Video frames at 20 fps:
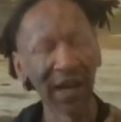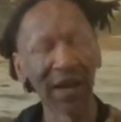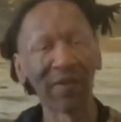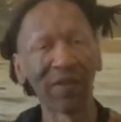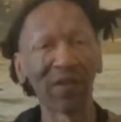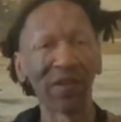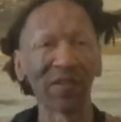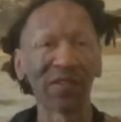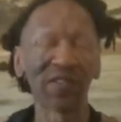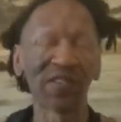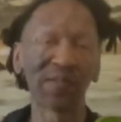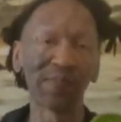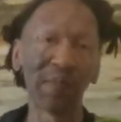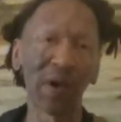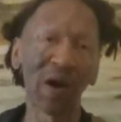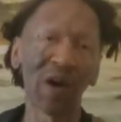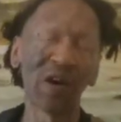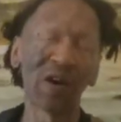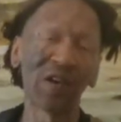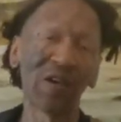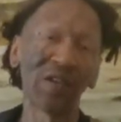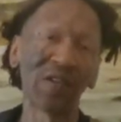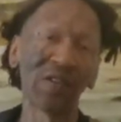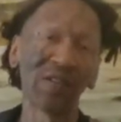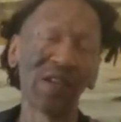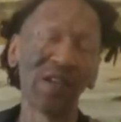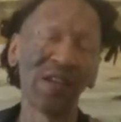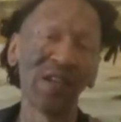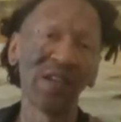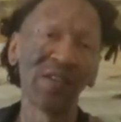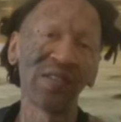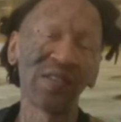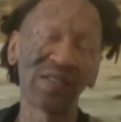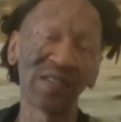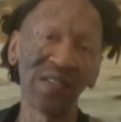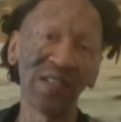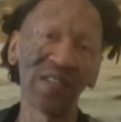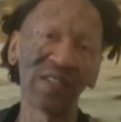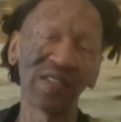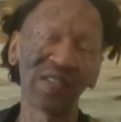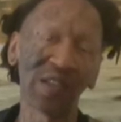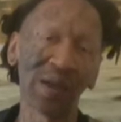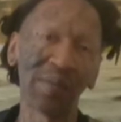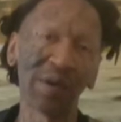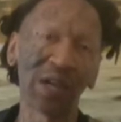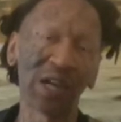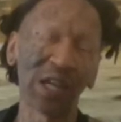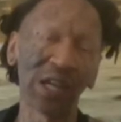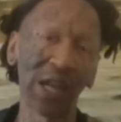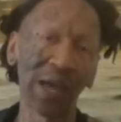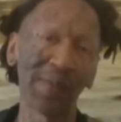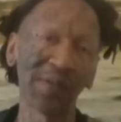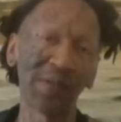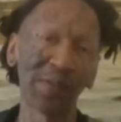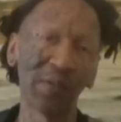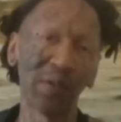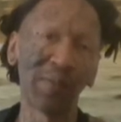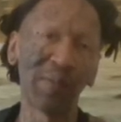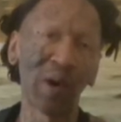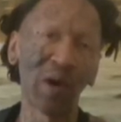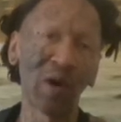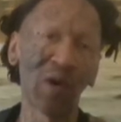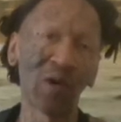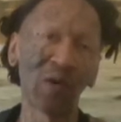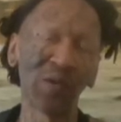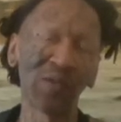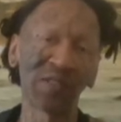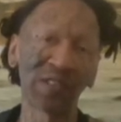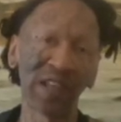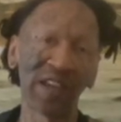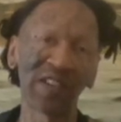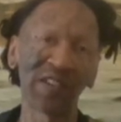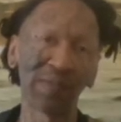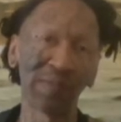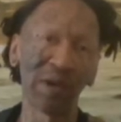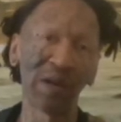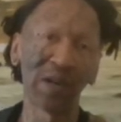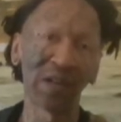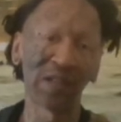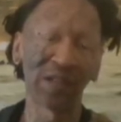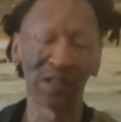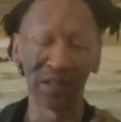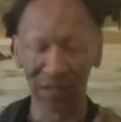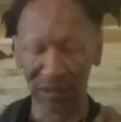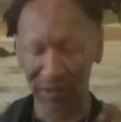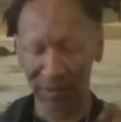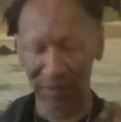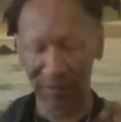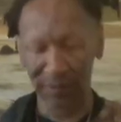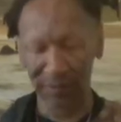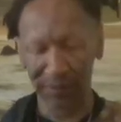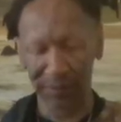I have a small Cedar Summit collapsible bowl/mug.